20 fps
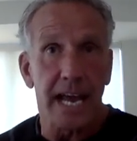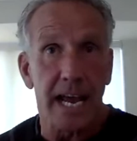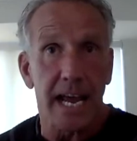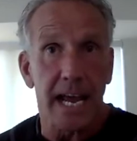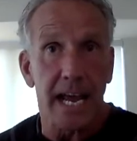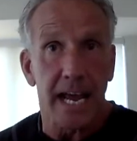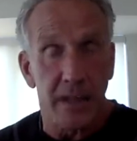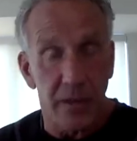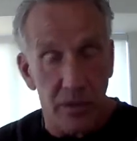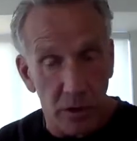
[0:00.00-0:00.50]

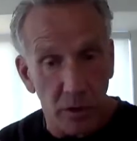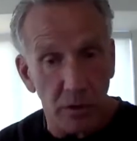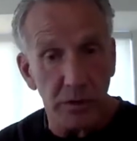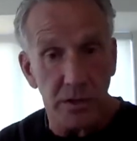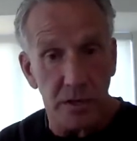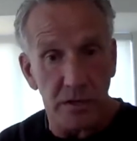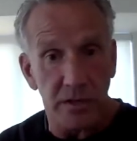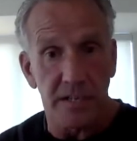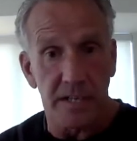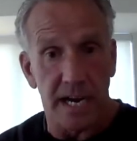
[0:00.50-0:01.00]
And those
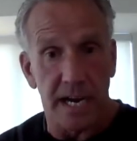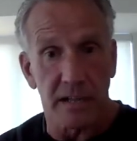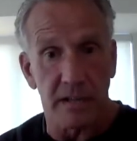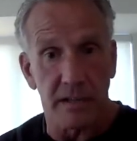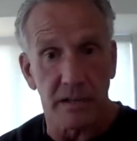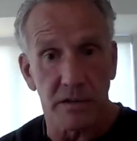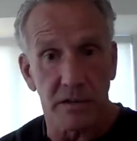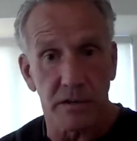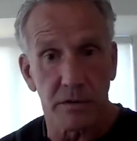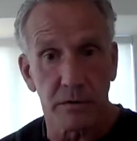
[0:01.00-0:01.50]
are
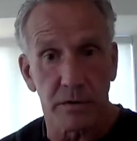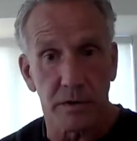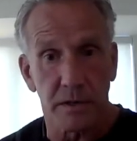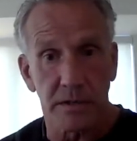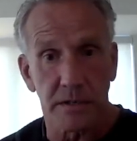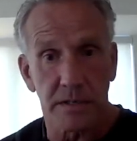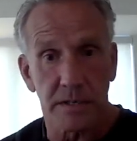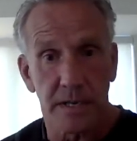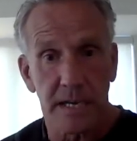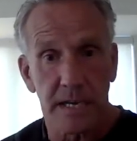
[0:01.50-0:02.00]
silent
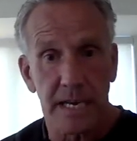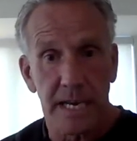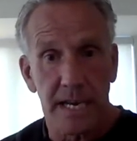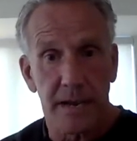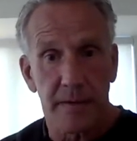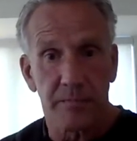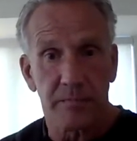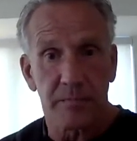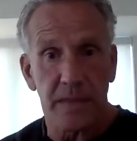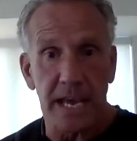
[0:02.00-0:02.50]
tools.
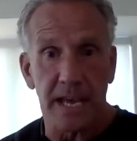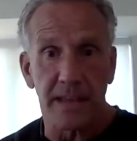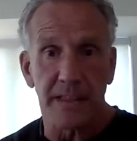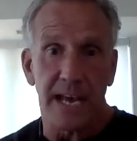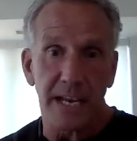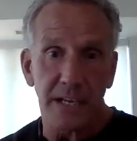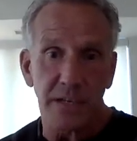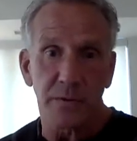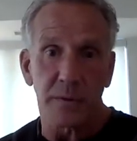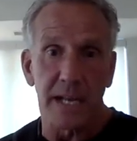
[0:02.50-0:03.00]
And
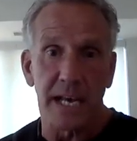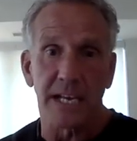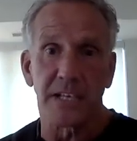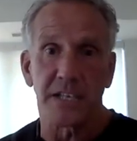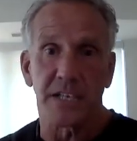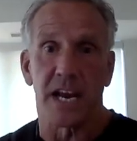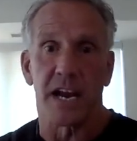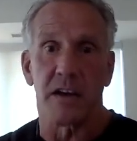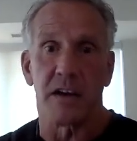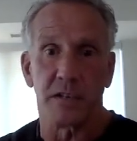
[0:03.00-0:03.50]
that's what I
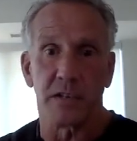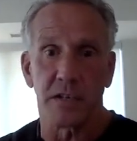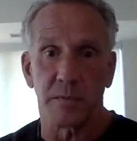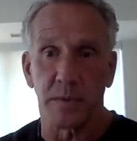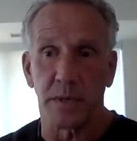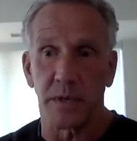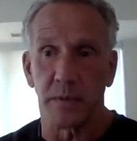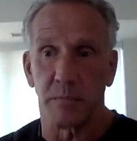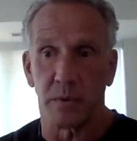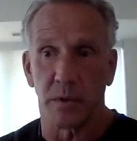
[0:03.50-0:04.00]
challenge
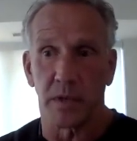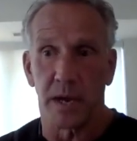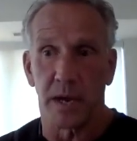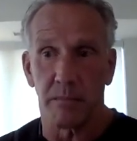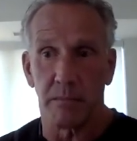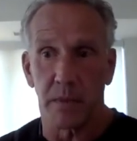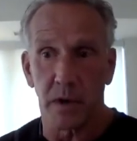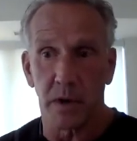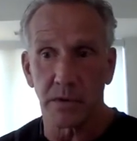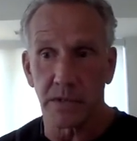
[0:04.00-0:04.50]
people on
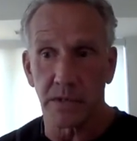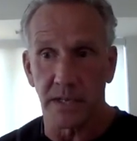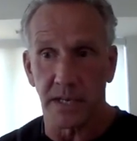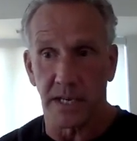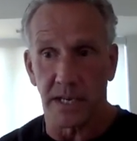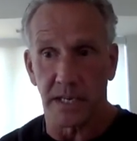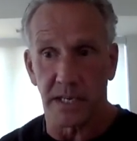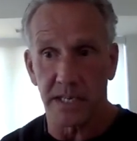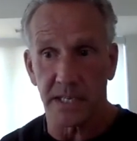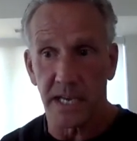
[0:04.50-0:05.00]
mostly
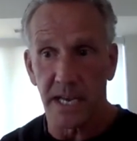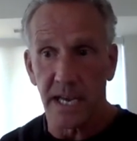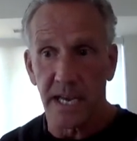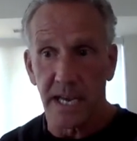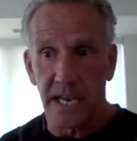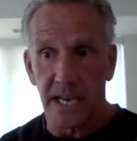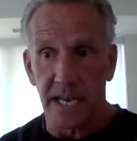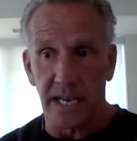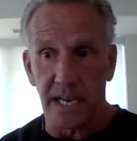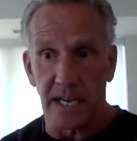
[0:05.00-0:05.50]
is,
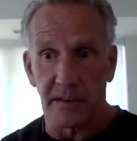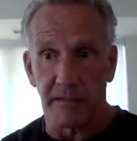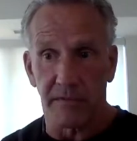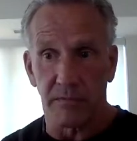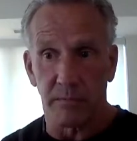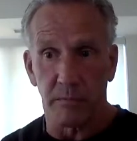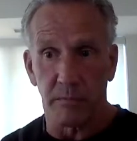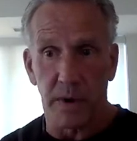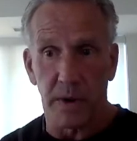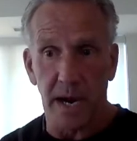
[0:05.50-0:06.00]

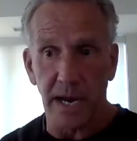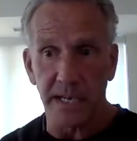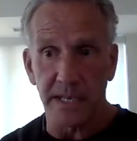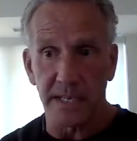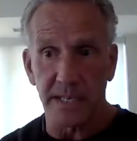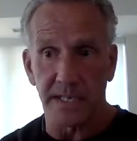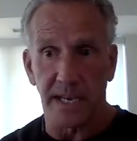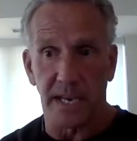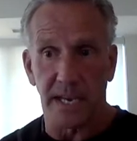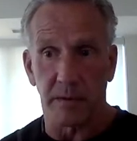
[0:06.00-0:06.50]
if my
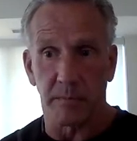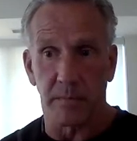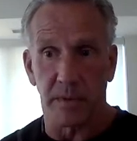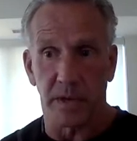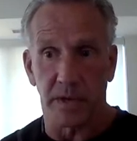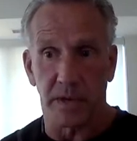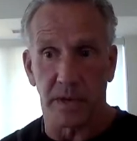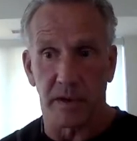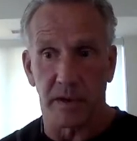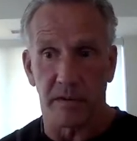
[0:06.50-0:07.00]

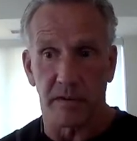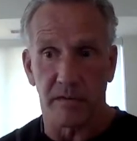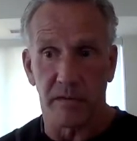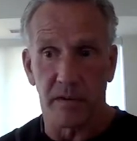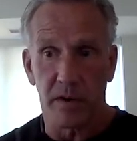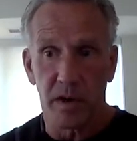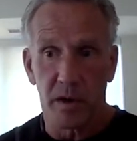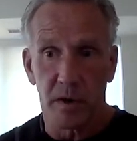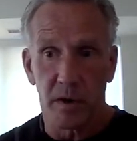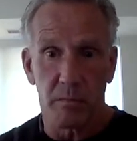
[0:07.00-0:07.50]
statement of
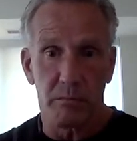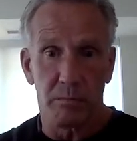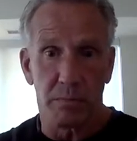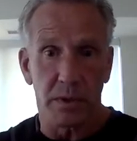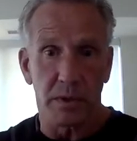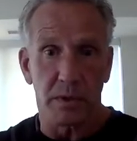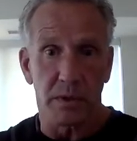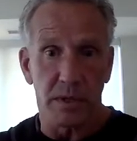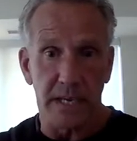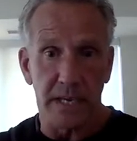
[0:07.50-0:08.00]

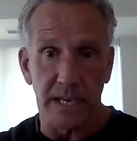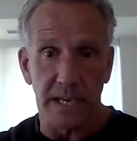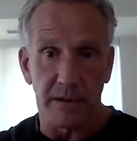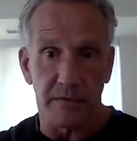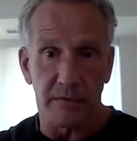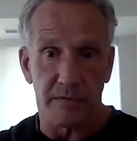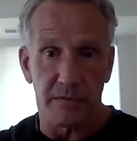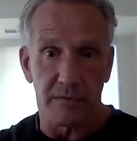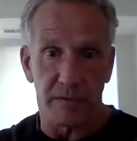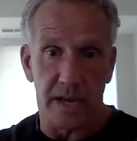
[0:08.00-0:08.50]

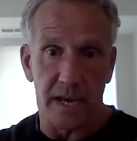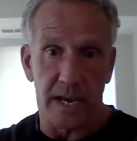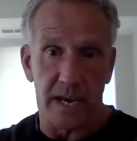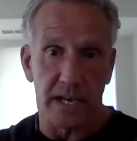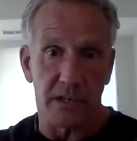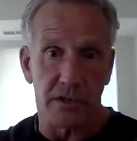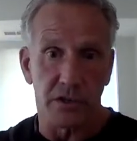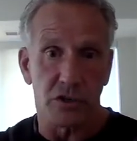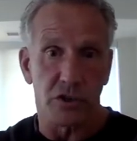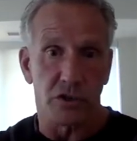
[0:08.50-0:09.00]
belief
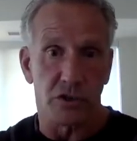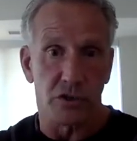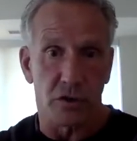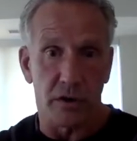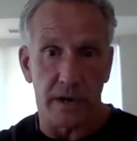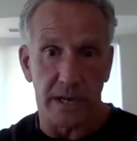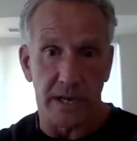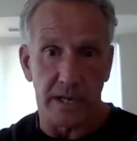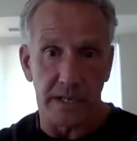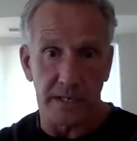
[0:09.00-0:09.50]
and
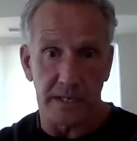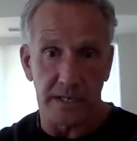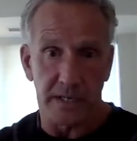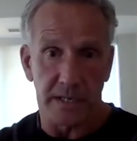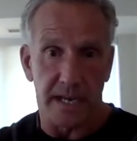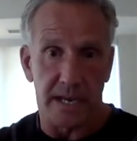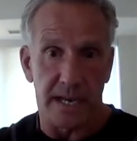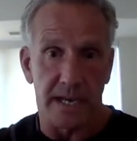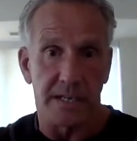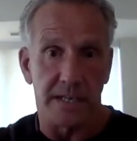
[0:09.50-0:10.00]
choice
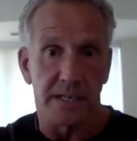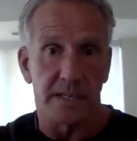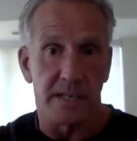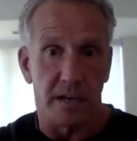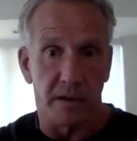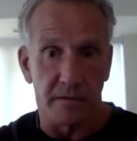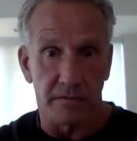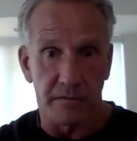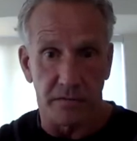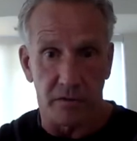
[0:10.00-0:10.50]
and
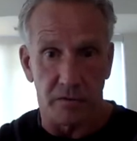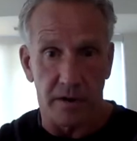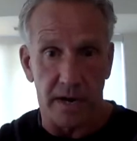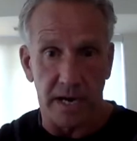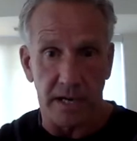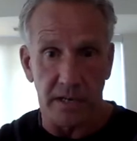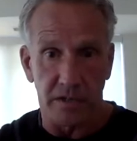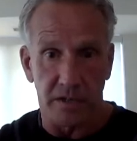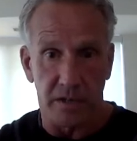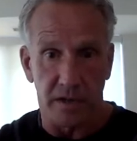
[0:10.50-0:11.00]

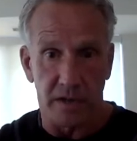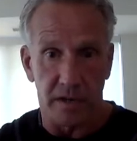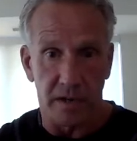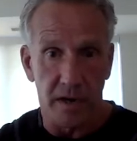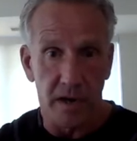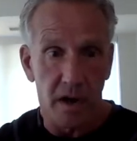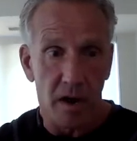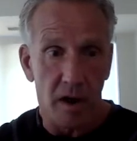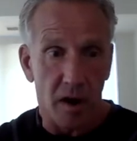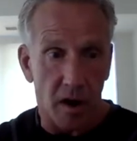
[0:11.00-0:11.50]
self-direction
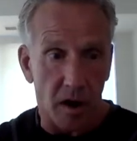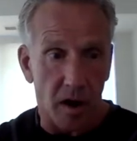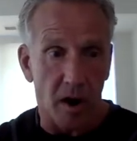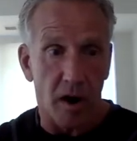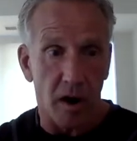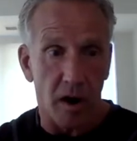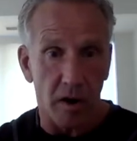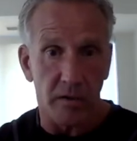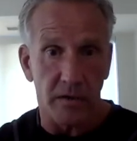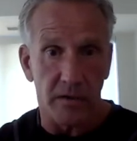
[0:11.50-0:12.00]

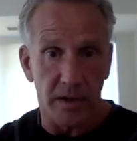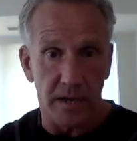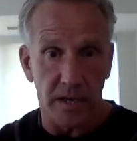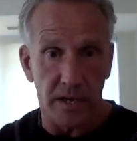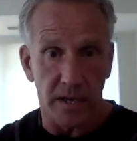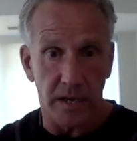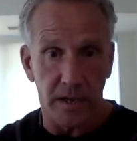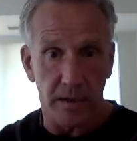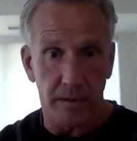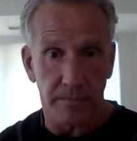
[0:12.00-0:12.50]
are
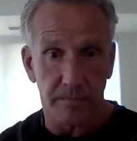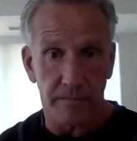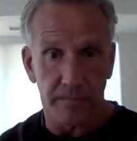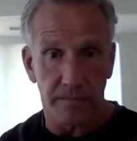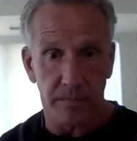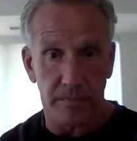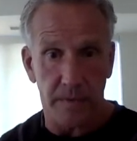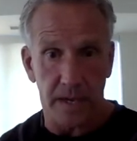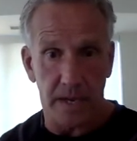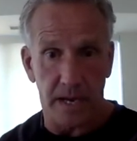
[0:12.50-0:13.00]

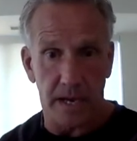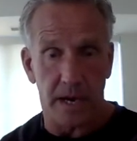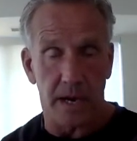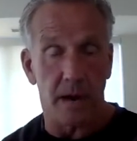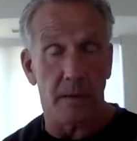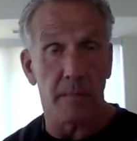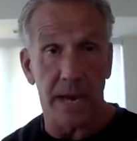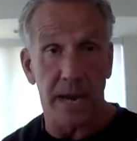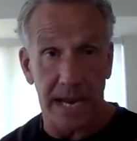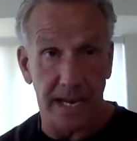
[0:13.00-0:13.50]

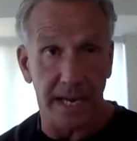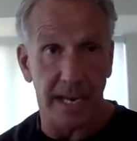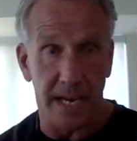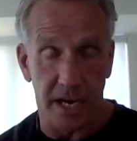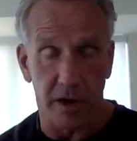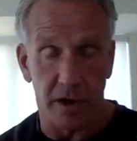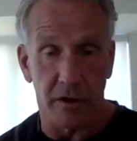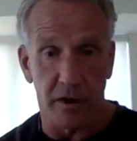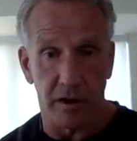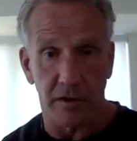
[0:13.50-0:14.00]
and
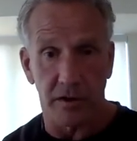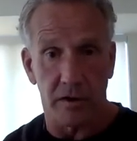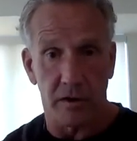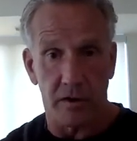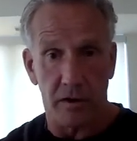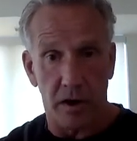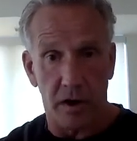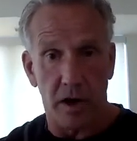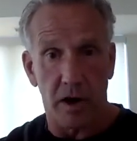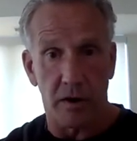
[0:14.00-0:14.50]

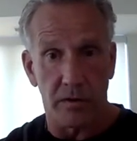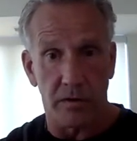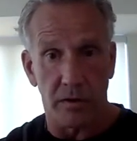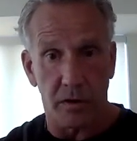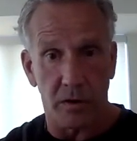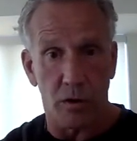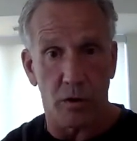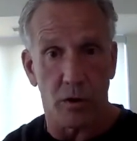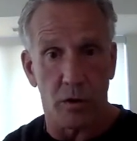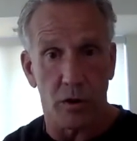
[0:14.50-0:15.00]
character are the
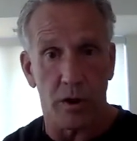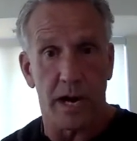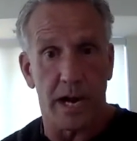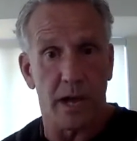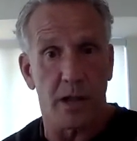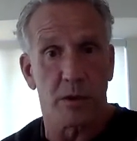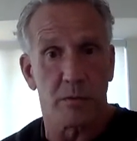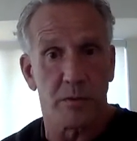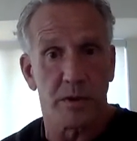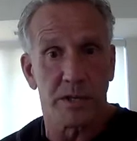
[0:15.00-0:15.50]
core
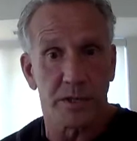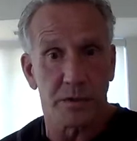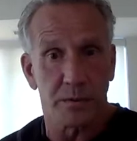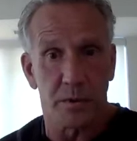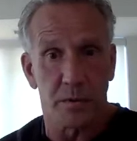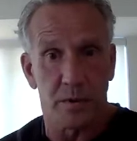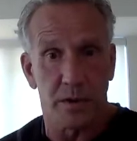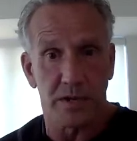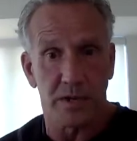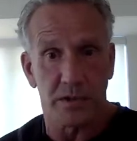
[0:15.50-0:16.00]
elements we
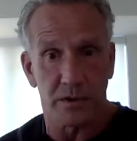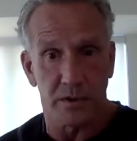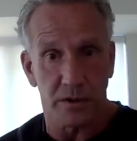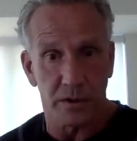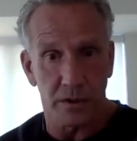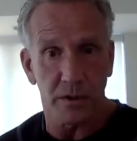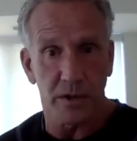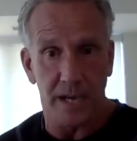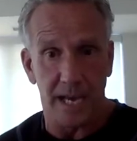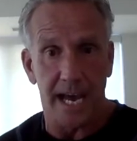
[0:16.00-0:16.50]
want to
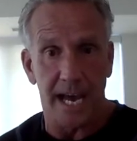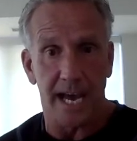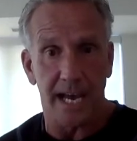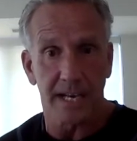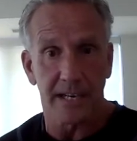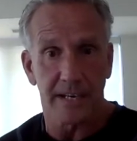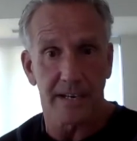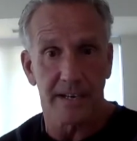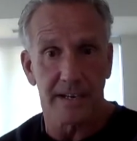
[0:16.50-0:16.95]
look at,